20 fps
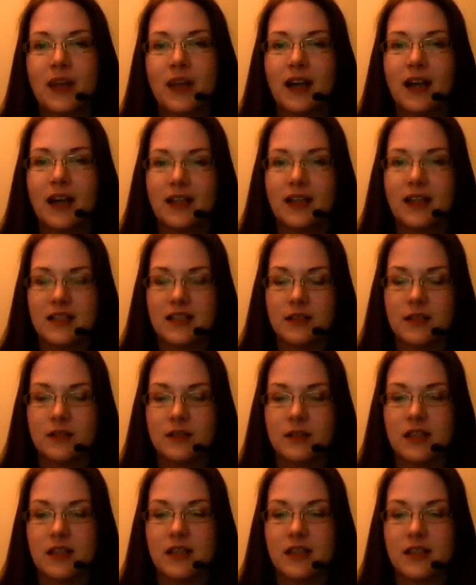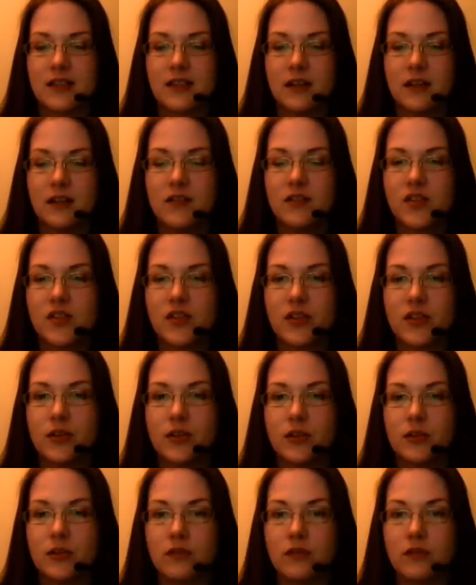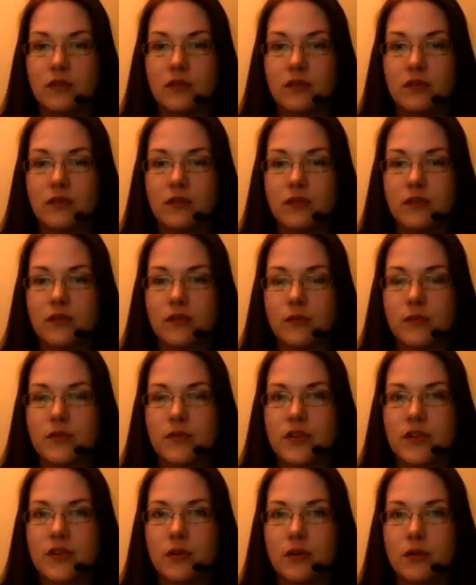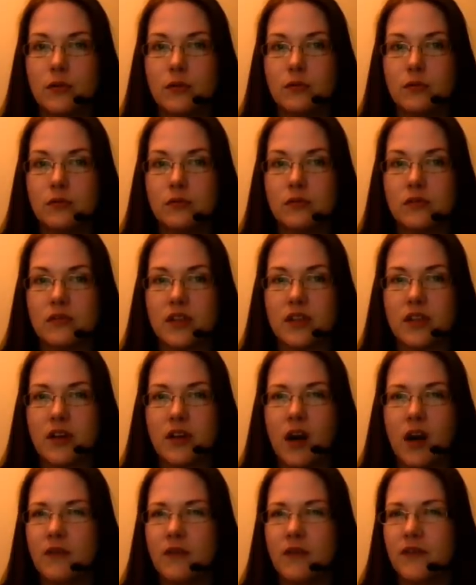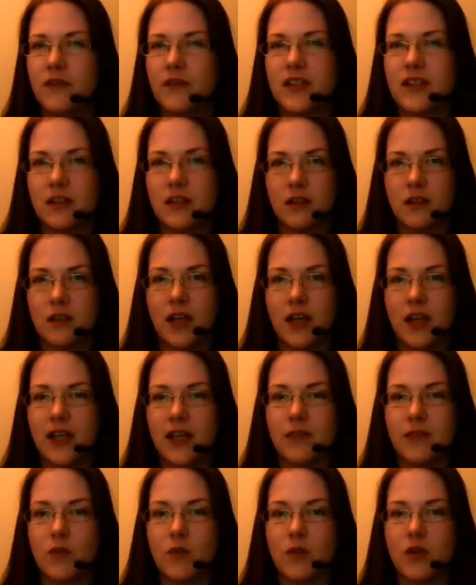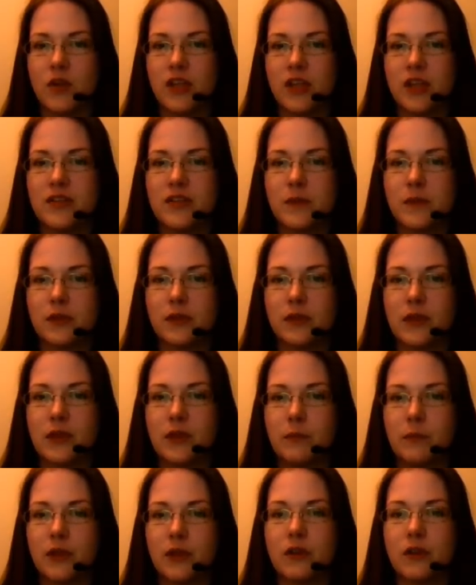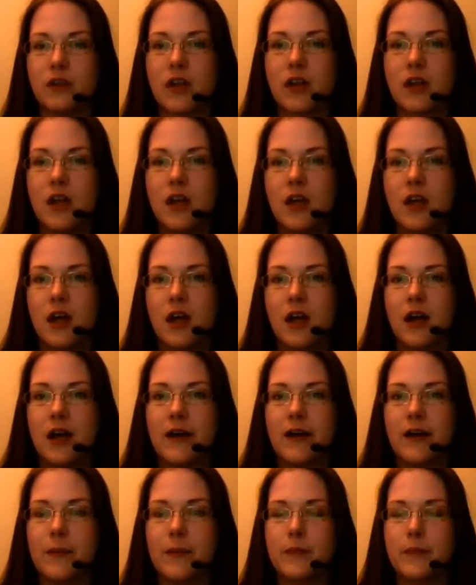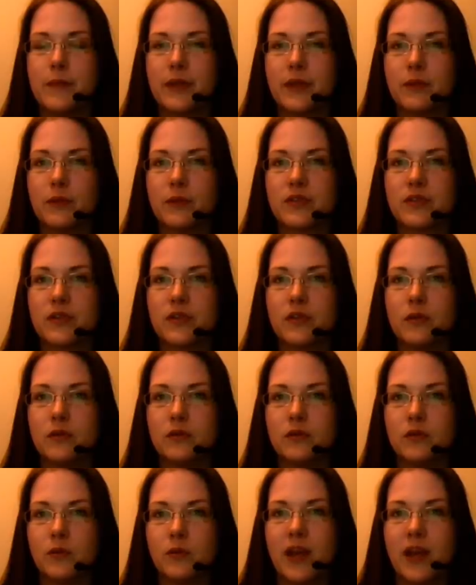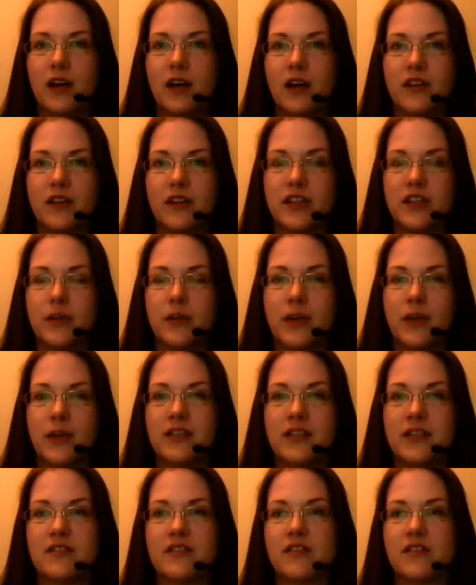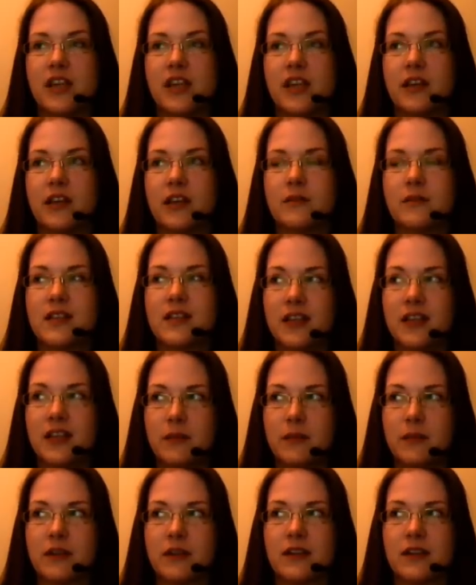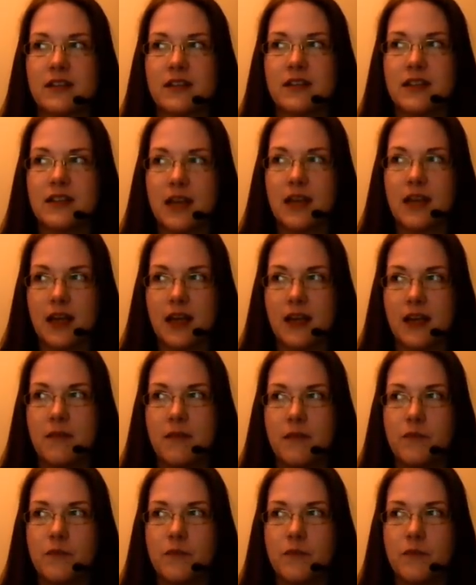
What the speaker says: And it's an article that was called, you can't find it online anymore, it used to be on their blog, but it was called We Are the New History. And I was thinking about that today.